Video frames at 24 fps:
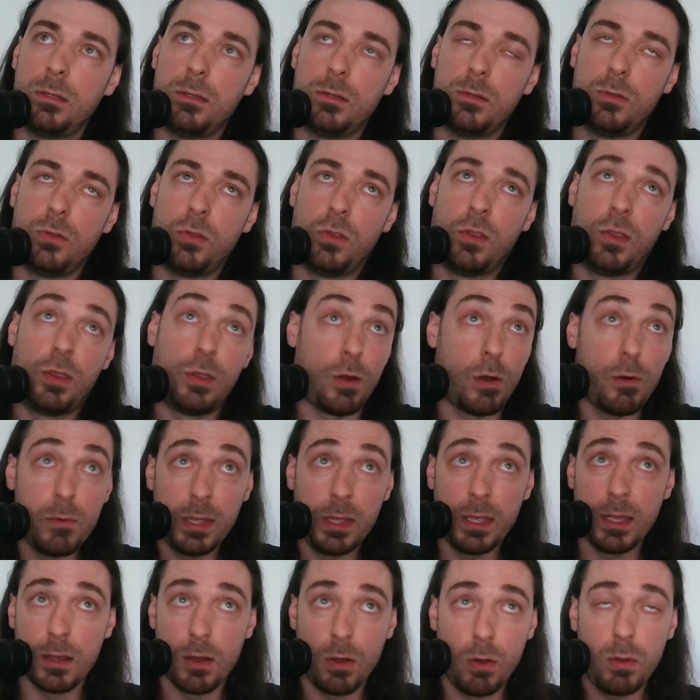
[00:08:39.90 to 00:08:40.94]

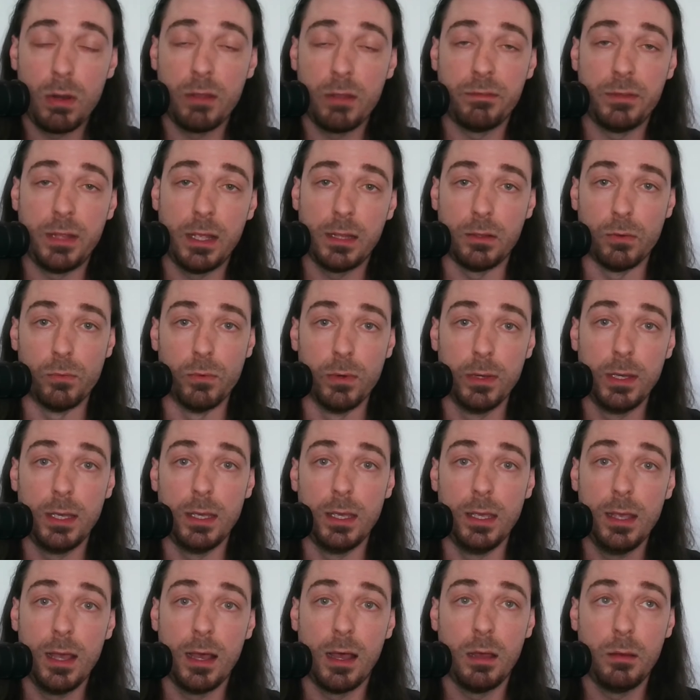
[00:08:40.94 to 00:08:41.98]
throwing all of that
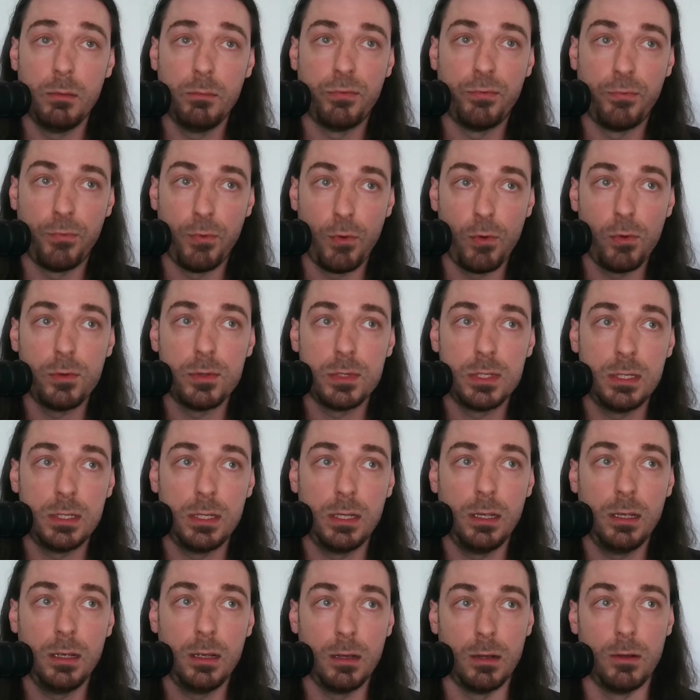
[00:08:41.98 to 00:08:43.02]
away, I'm
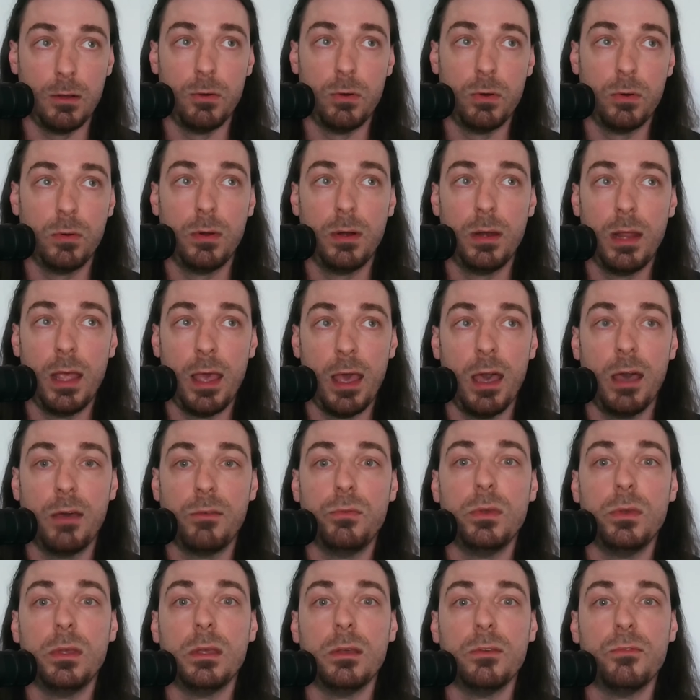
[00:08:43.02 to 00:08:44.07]
focusing on
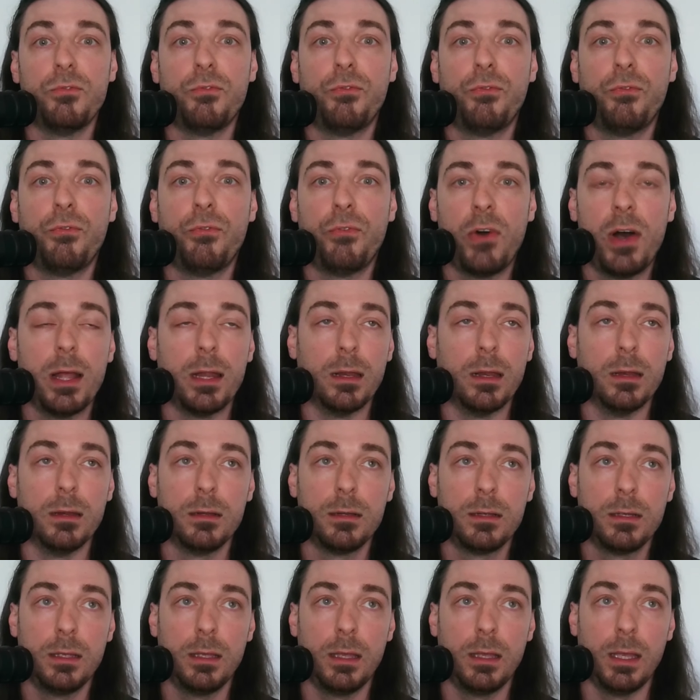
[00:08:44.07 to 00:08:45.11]
having fun.
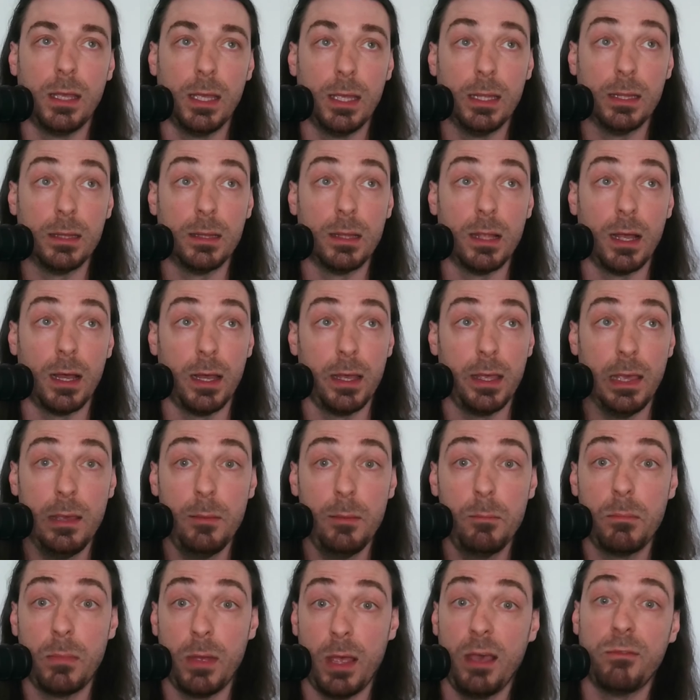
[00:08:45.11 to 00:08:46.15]
And I
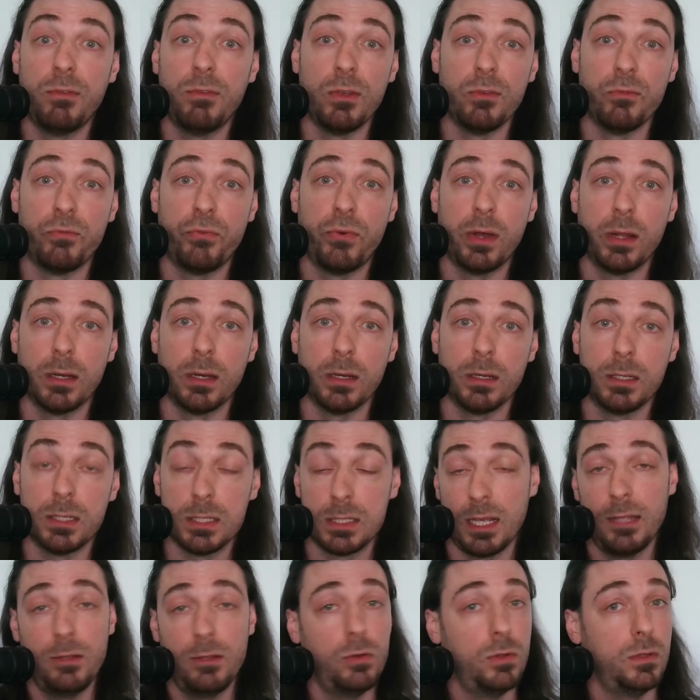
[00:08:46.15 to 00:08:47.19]
am having fun because
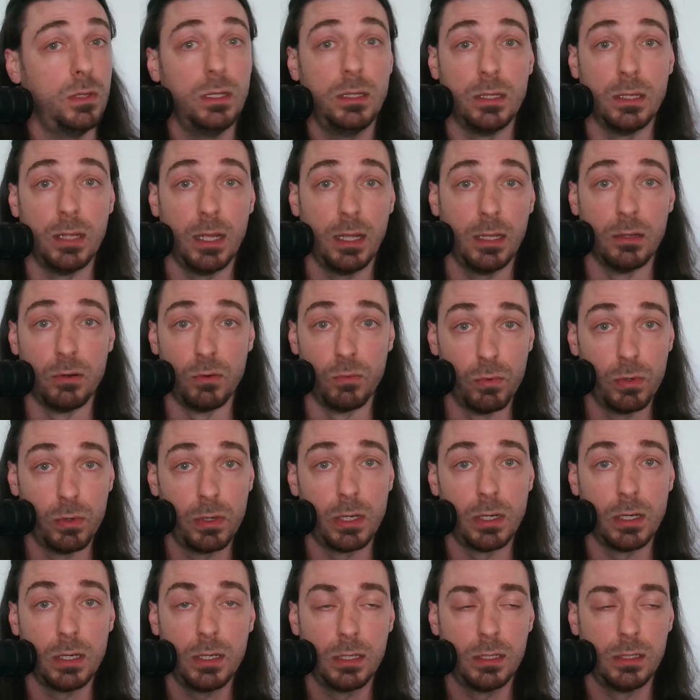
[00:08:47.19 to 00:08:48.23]
I don't need another
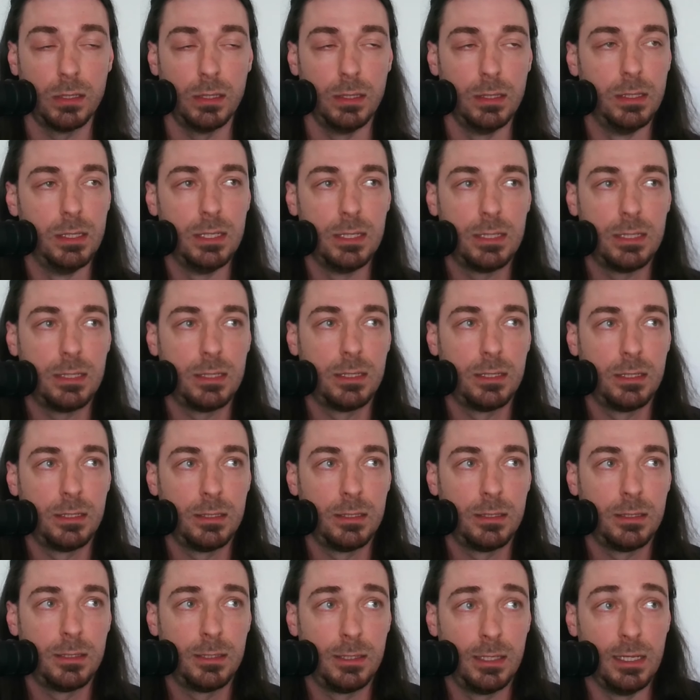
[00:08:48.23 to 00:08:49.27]
work.
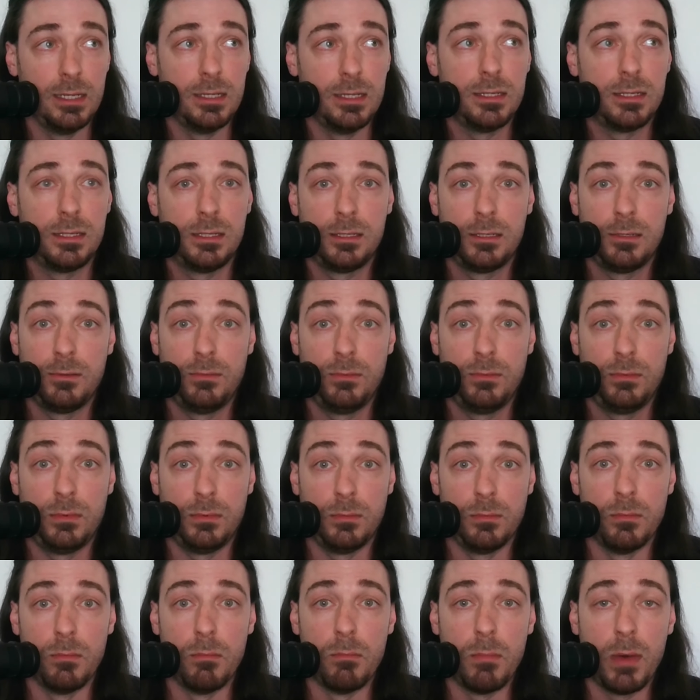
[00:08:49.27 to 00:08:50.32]
This is
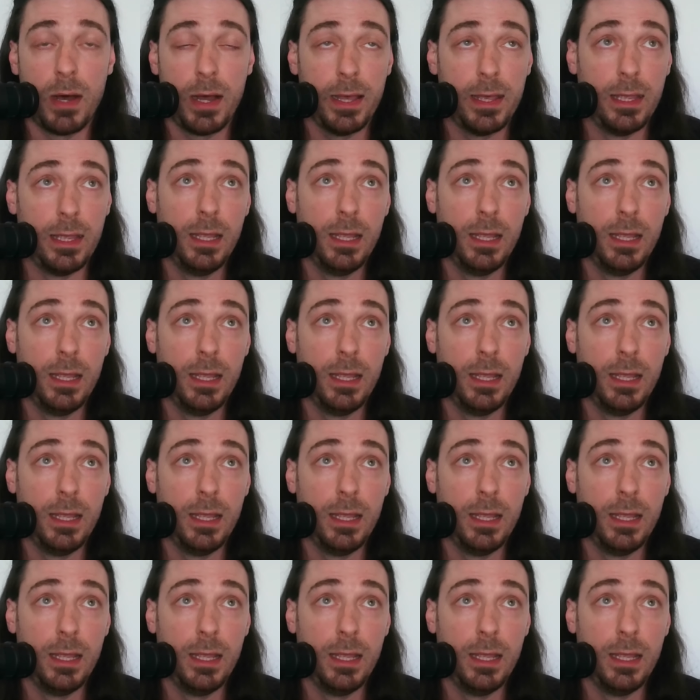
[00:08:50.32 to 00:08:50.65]
my